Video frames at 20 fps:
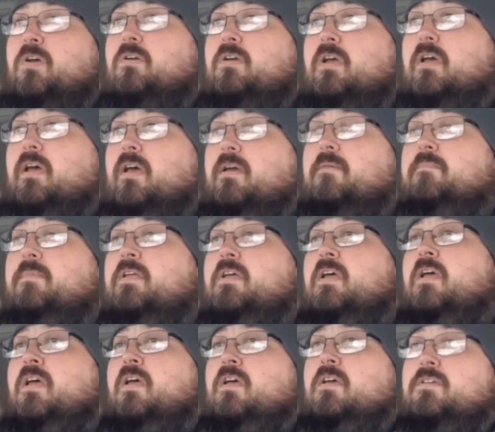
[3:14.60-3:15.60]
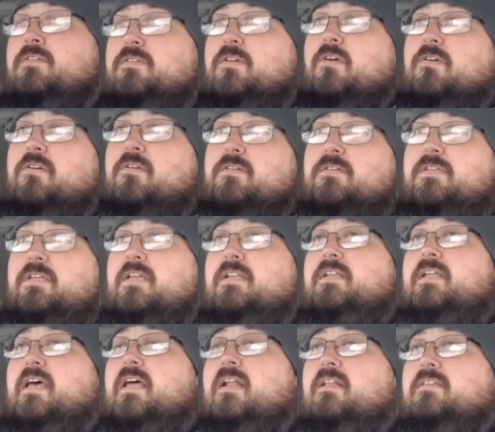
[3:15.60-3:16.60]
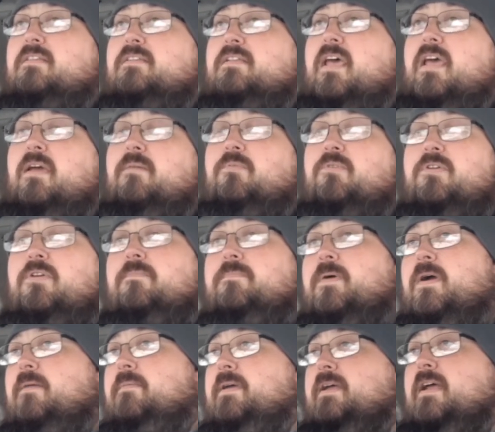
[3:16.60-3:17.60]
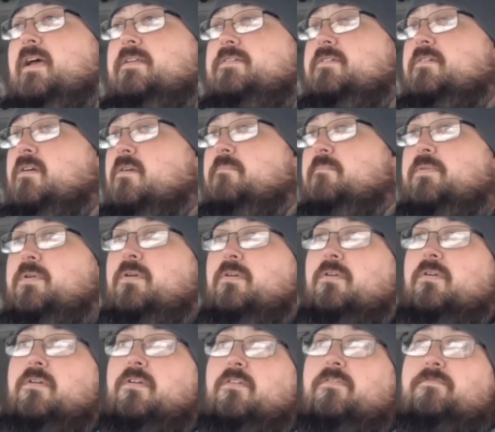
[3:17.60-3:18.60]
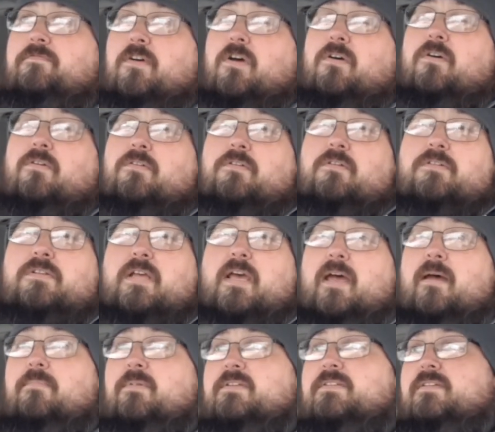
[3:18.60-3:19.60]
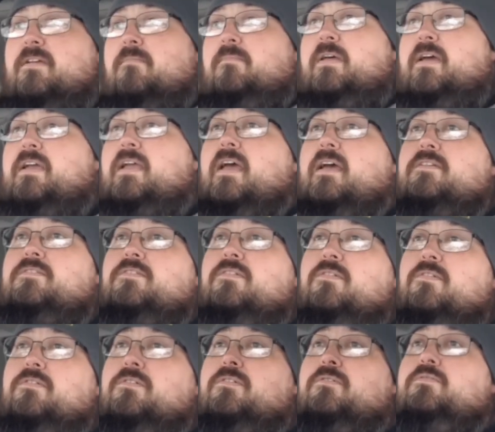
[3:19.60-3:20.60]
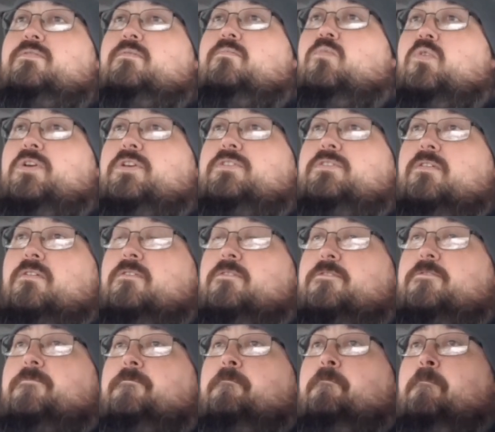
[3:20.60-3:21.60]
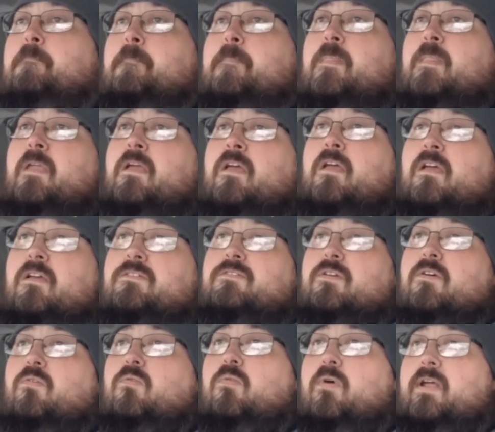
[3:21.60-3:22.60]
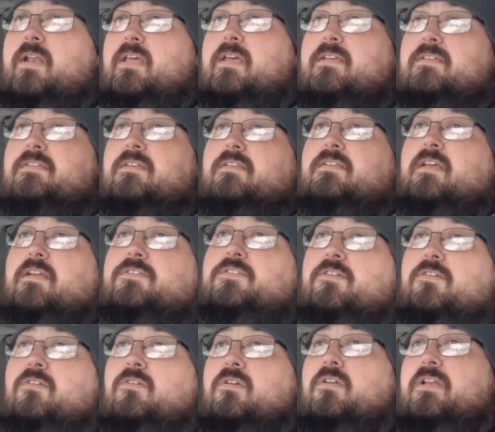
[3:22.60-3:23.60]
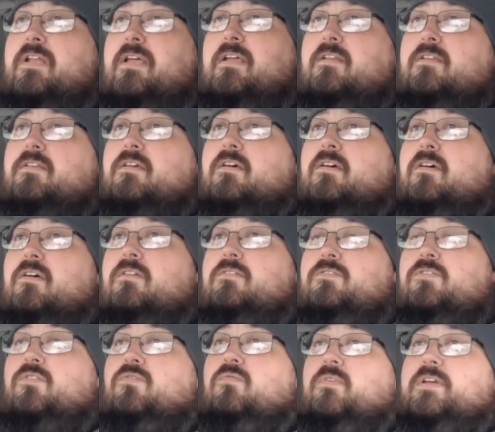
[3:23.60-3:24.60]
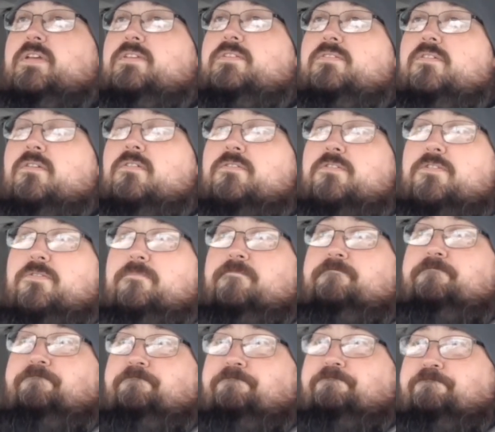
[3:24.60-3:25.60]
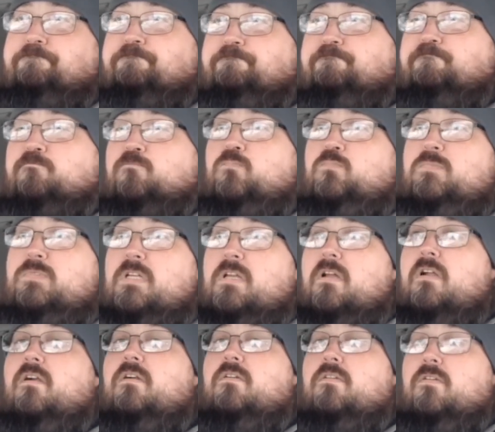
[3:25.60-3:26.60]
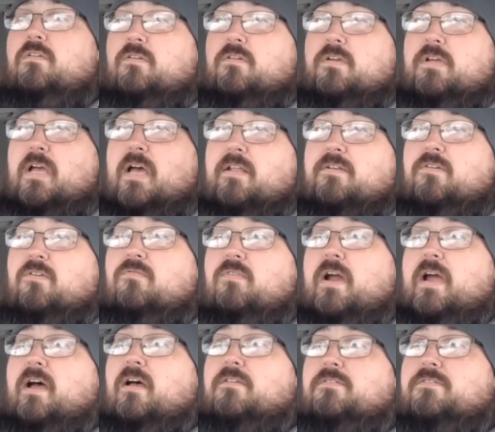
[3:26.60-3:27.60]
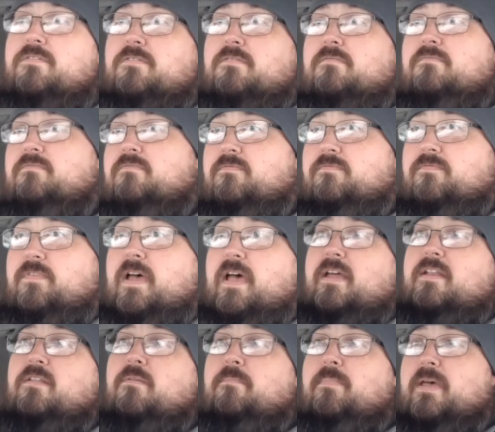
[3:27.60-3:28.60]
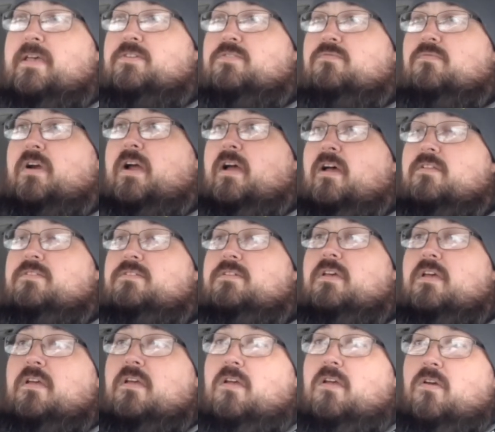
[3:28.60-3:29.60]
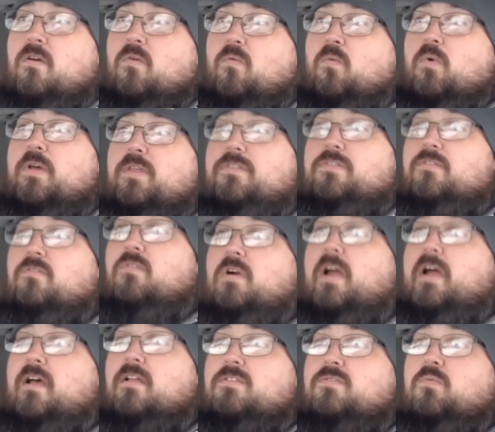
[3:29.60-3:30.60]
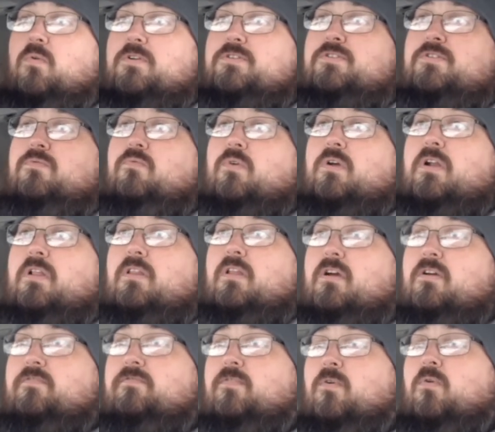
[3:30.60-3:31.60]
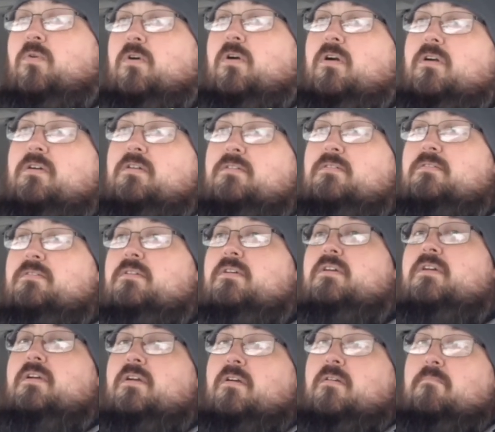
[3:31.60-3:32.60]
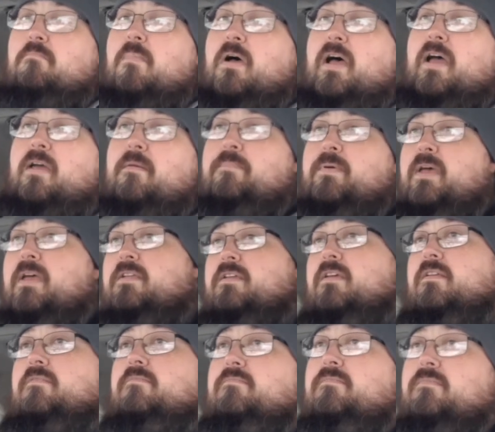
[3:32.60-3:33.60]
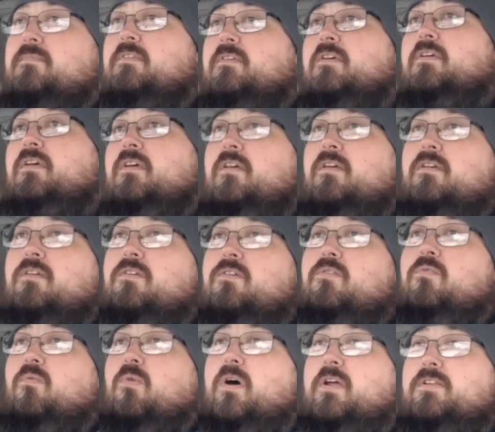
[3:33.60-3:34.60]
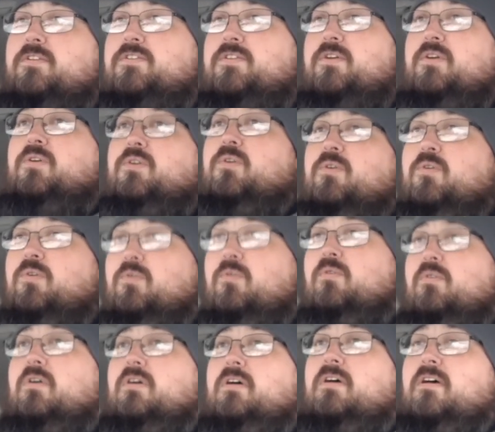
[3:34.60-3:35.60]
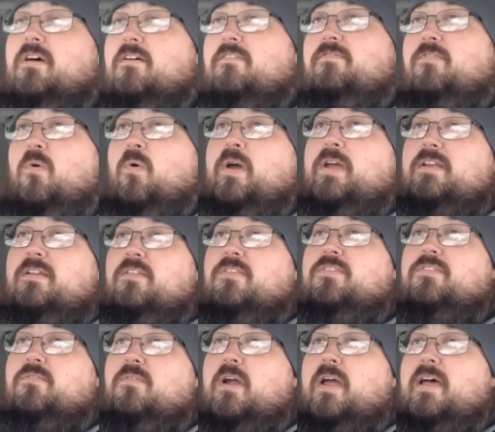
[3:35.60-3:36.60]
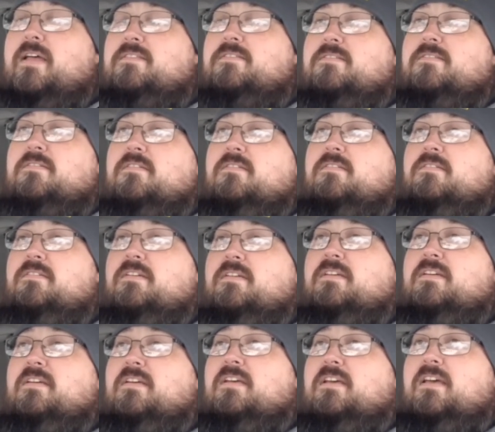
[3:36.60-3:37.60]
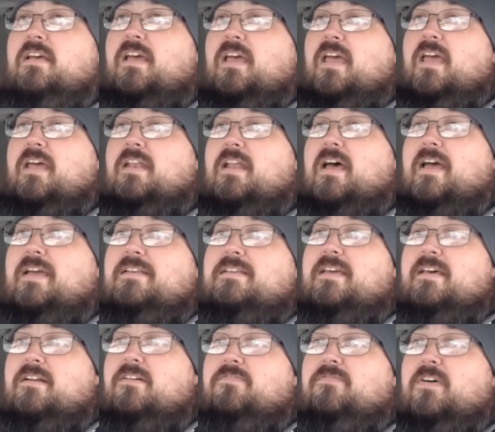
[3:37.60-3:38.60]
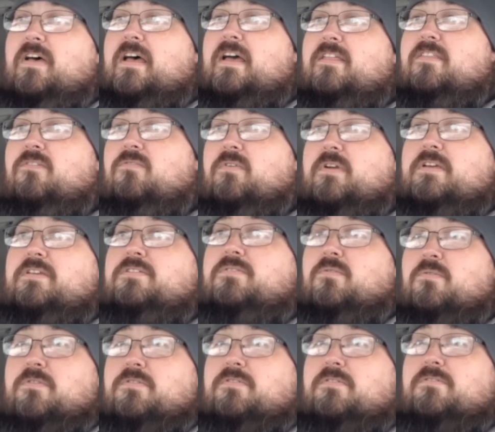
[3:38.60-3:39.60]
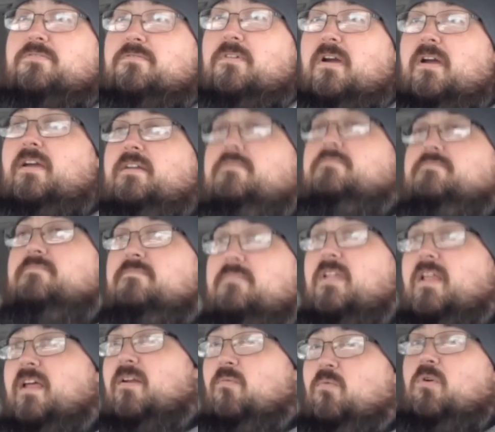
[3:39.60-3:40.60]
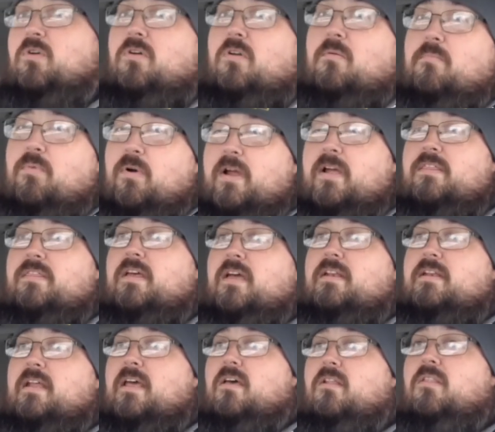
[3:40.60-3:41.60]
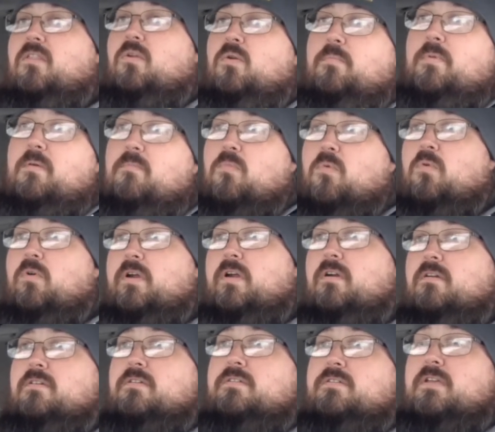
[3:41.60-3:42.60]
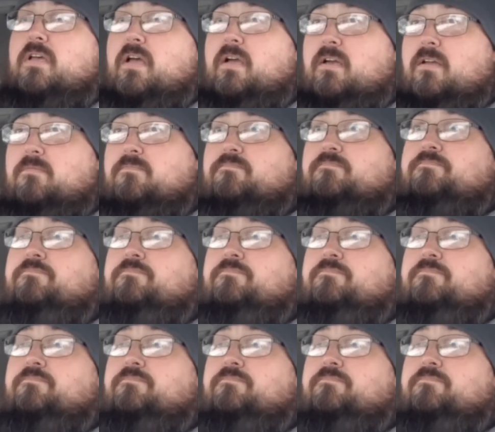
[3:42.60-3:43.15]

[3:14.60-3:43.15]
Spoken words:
Okay? So you're sitting down at the table, you probably got your computer, your phone, your tablet, something like that. You're going to do some research. So what is it that you're going to need to research? You got the routes, find the best routes. With the routes, what you want to look for, my opinion, you want to avoid the threats and identify the resources, right? And we're going to break that down a little bit more here in a second.